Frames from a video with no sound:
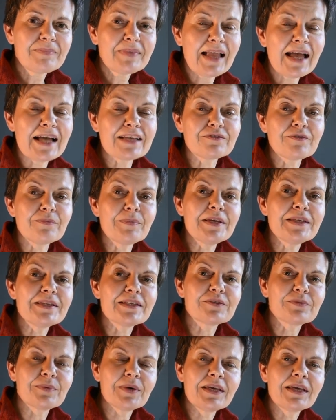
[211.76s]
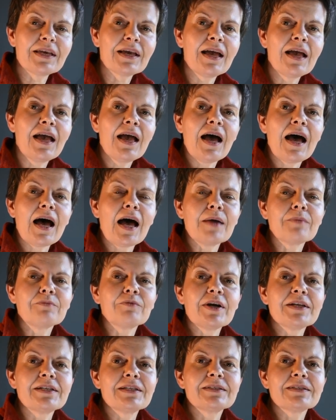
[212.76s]
As for me this week, I'm
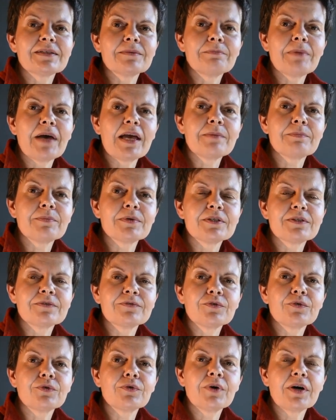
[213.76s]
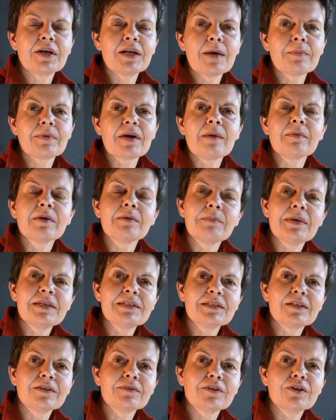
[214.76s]
writing some papers for an upcoming
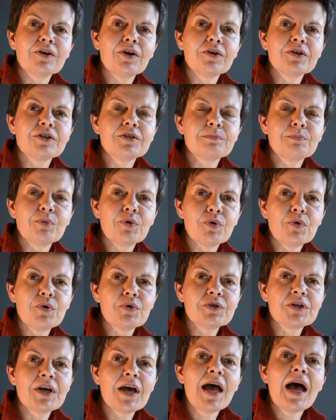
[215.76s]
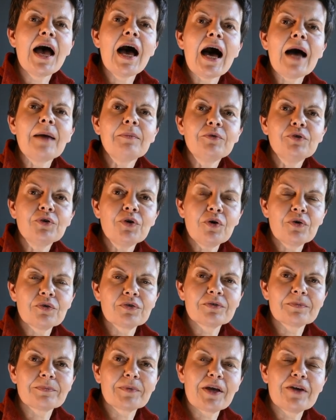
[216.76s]
meeting of the college board. I'm not
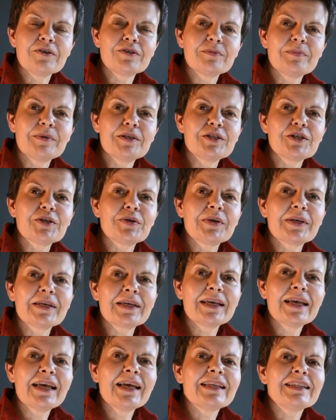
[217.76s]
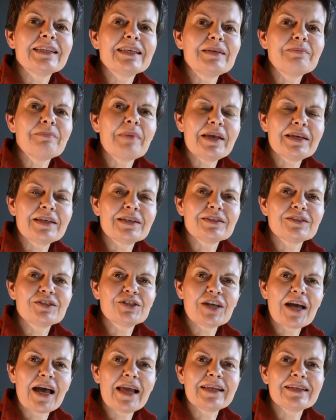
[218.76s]
going to be doing the Makers
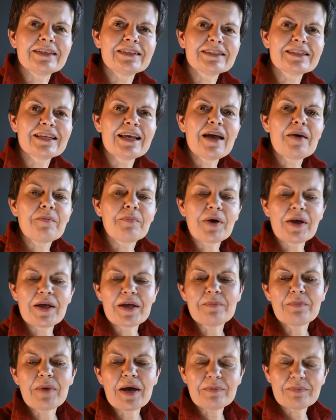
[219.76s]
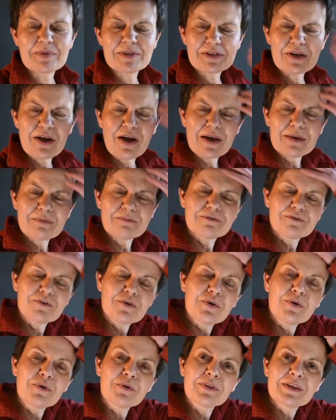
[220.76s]
Challenge, but it might be time
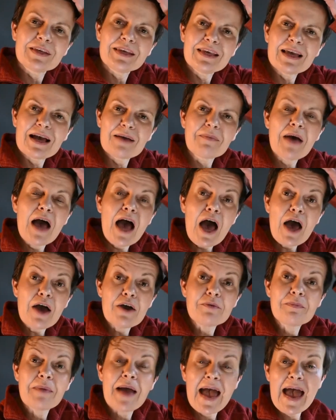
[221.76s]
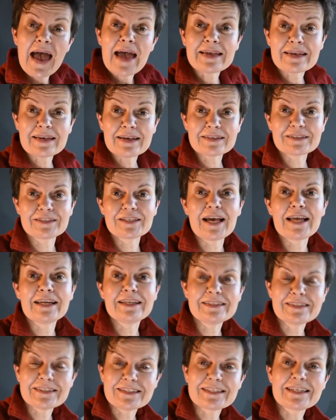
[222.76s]
for the home haircut
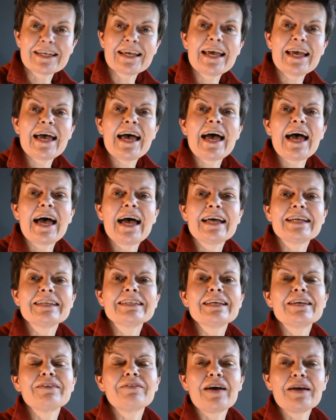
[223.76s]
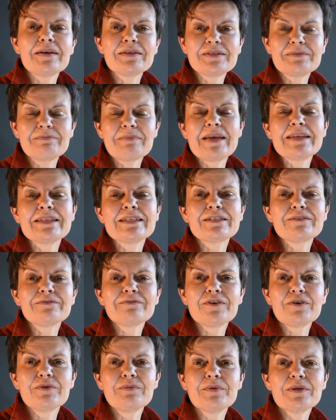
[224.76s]
challenge. And if I make this
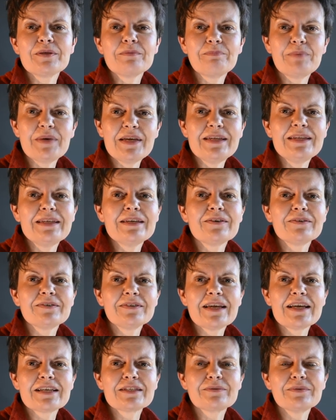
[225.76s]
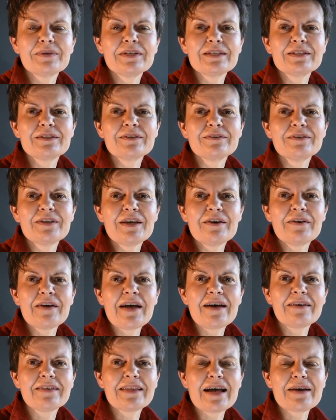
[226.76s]
film with a beanie on next week, you'll know
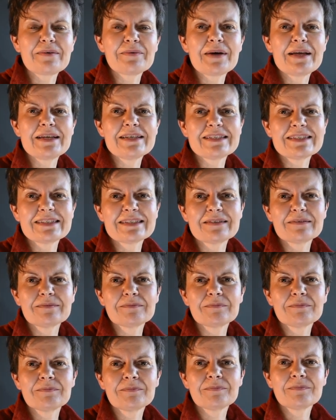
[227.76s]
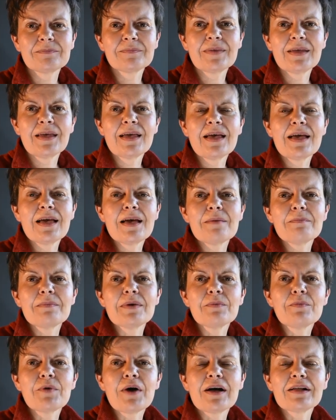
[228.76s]
how that went.
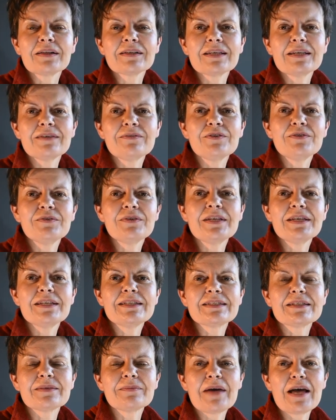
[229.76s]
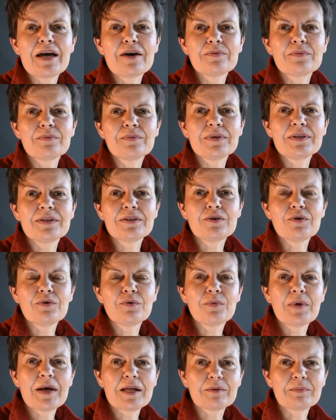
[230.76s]
Meanwhile, if you need some help with your
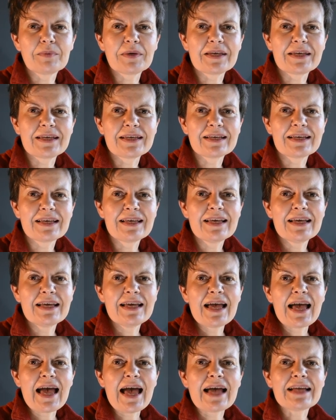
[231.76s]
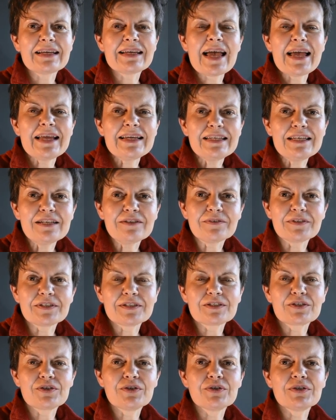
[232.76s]
well-being, and any of us
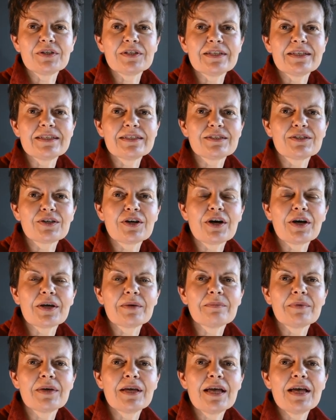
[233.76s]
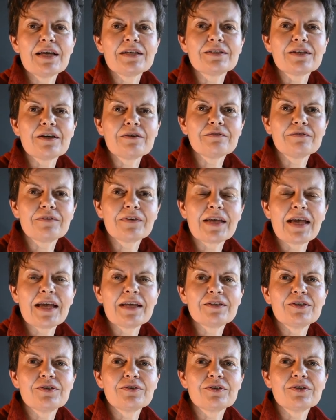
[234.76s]
could at this time, don't forget
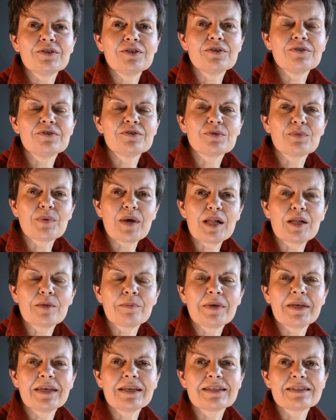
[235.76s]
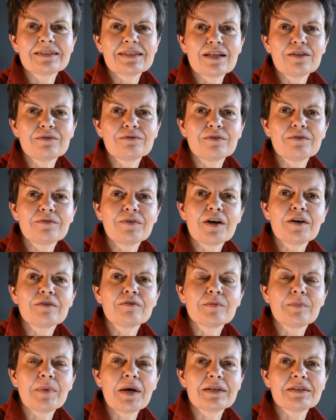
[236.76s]
you can use the Wellbeing
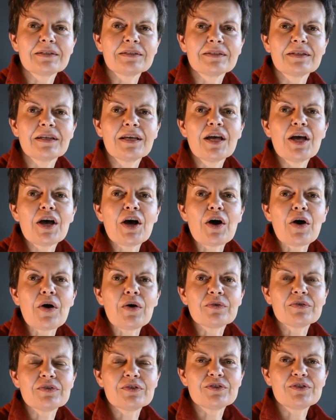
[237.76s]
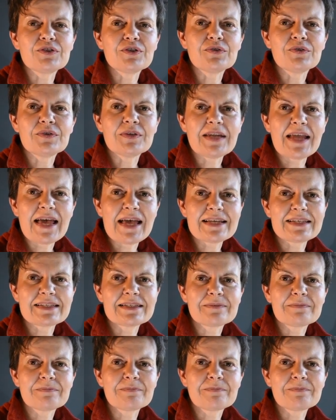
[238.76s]
Self-Referral button on StudentNet.